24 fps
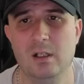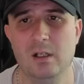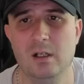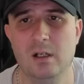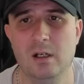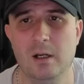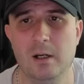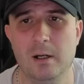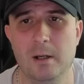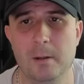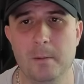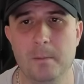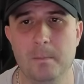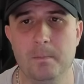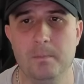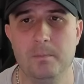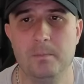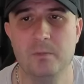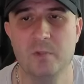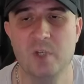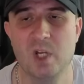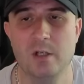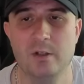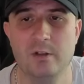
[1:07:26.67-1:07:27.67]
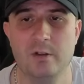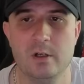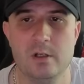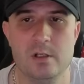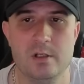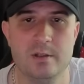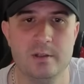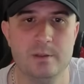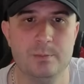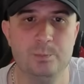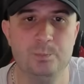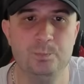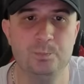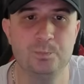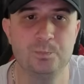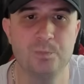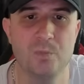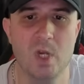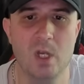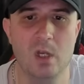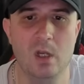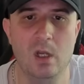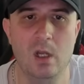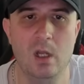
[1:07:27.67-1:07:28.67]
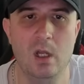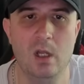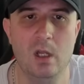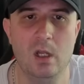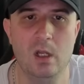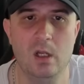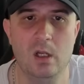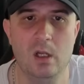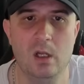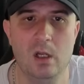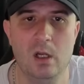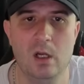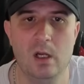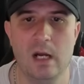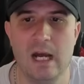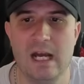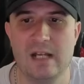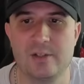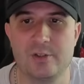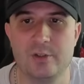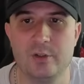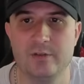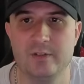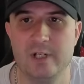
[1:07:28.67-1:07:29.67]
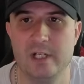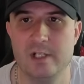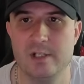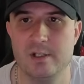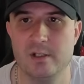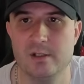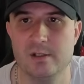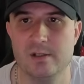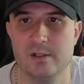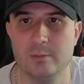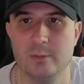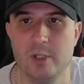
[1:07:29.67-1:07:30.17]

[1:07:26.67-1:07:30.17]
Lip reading: Kind of crazy. Astral Radiance.